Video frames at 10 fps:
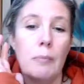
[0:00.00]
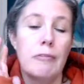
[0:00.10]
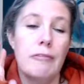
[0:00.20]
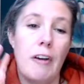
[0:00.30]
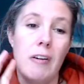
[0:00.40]

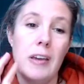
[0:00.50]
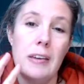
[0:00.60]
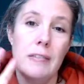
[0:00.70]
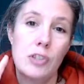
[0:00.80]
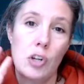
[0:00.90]

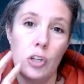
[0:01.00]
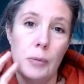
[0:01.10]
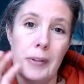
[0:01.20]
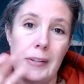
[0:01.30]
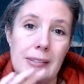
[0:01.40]
five
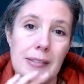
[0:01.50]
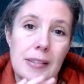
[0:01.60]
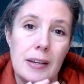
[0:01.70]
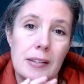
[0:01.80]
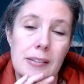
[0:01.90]
documents
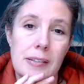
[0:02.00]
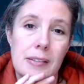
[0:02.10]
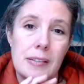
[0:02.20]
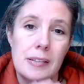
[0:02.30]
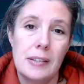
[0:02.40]
that
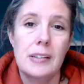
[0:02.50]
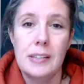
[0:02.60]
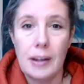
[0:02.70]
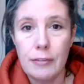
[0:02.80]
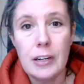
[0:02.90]
you
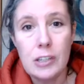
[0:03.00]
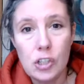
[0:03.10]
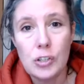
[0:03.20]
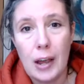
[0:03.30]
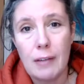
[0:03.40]
definitely
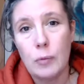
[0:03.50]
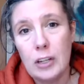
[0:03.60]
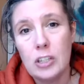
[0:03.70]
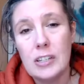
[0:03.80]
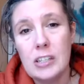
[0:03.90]
should have
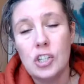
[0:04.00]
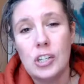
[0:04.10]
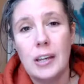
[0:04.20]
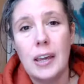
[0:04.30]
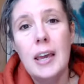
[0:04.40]
when you're
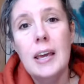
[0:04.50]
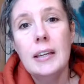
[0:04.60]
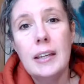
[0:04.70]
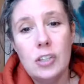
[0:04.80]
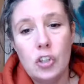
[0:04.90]
teaching
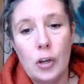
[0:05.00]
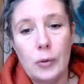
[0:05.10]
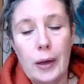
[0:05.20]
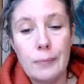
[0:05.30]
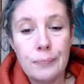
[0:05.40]
kids
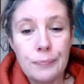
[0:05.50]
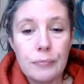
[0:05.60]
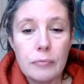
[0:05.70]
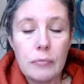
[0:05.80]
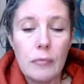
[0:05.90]
yoga.
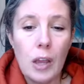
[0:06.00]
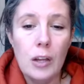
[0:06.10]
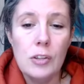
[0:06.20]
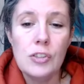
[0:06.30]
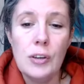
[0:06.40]

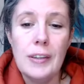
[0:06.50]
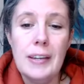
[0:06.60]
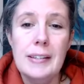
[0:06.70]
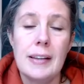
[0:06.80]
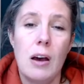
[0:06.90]
And so
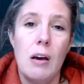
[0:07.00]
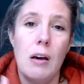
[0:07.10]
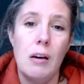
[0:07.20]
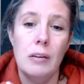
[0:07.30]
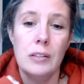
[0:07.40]
these
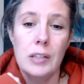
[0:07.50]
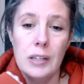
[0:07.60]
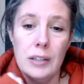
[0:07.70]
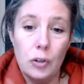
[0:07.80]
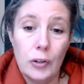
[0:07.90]
are
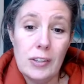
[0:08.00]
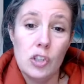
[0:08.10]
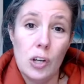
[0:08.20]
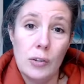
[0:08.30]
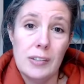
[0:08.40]
your
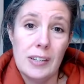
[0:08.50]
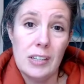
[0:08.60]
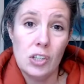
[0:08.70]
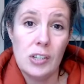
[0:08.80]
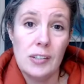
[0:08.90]
kids yoga
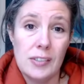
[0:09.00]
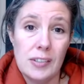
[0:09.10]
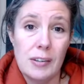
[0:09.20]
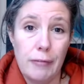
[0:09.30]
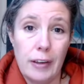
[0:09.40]
teaching
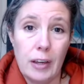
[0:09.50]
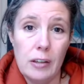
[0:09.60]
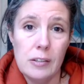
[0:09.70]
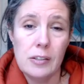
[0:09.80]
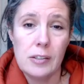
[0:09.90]

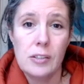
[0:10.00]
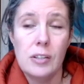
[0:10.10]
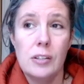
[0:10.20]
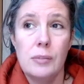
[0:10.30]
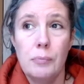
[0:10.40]
certificate
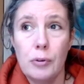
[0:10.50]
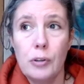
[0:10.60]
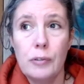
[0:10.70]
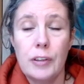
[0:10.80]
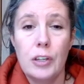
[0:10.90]
to
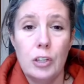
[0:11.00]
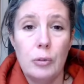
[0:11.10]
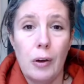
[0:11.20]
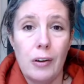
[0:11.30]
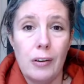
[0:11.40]
prove that
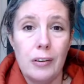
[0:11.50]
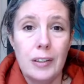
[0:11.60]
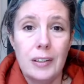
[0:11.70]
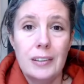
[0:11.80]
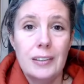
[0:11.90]
you
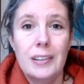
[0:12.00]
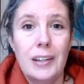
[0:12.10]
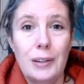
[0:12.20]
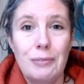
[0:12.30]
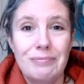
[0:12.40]

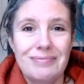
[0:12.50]
know